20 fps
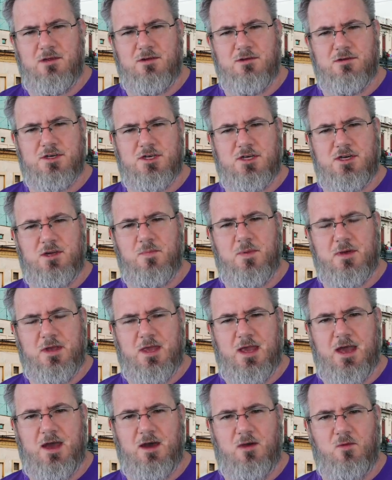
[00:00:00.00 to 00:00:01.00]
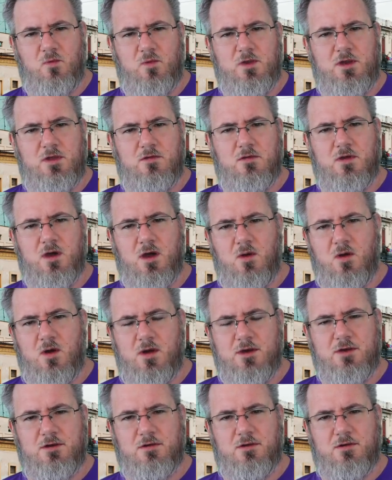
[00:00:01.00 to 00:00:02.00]
your ship account when you go
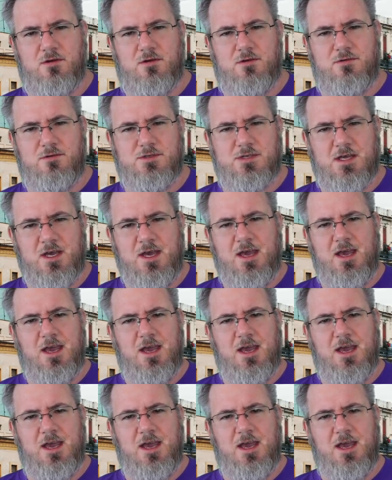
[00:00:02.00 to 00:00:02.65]
on your cruise.